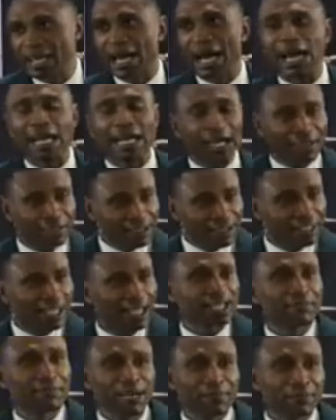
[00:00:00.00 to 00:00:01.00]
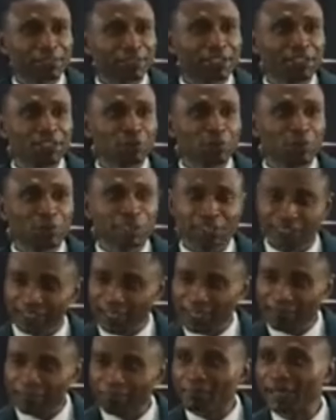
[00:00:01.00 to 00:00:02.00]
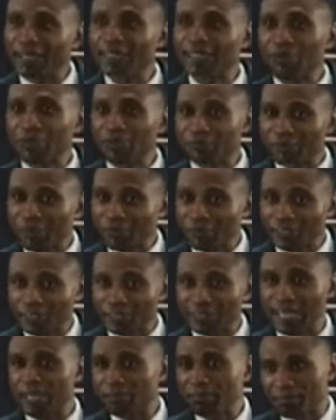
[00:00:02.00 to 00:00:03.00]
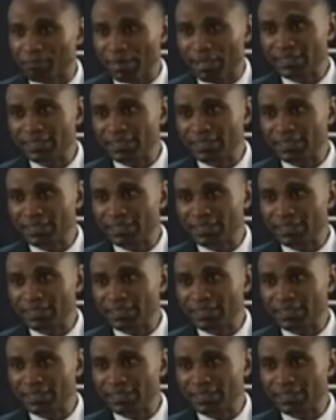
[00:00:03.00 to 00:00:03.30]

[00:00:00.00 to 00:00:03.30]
I agree that the Bible says we see in part and we prophesy in part.